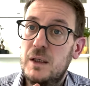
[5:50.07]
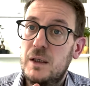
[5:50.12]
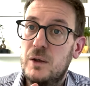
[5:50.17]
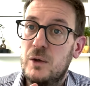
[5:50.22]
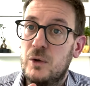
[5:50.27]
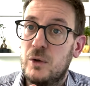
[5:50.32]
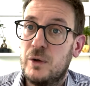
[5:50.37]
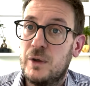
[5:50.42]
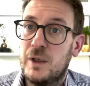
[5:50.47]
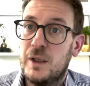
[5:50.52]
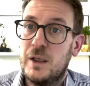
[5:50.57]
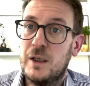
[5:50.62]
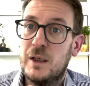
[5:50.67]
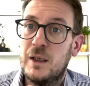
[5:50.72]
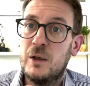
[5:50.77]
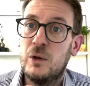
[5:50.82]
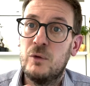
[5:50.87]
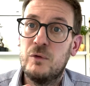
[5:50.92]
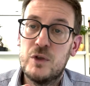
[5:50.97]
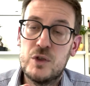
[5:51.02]
on
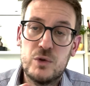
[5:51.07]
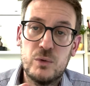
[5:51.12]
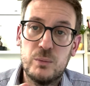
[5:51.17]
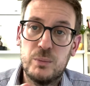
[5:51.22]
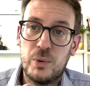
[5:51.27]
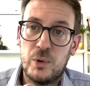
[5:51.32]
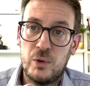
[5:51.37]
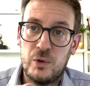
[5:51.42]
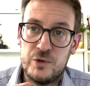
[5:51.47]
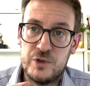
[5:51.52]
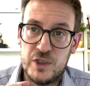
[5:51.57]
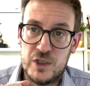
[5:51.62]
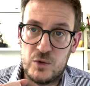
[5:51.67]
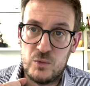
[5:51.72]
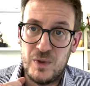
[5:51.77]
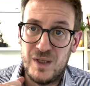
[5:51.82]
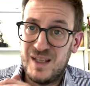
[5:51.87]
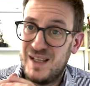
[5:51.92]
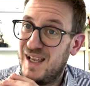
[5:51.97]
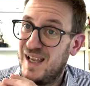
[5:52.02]
innovation projects
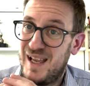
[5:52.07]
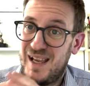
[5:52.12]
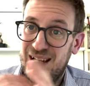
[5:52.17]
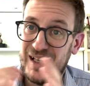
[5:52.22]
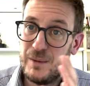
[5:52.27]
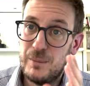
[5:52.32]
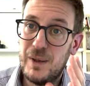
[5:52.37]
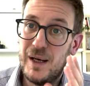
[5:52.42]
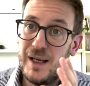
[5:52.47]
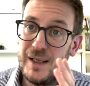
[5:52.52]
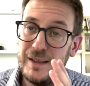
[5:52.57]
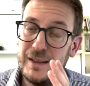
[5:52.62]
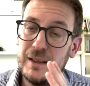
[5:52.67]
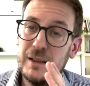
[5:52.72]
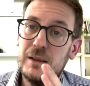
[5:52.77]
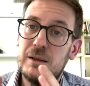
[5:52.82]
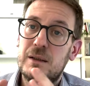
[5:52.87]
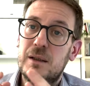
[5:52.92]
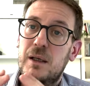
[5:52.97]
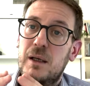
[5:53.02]
with anybody,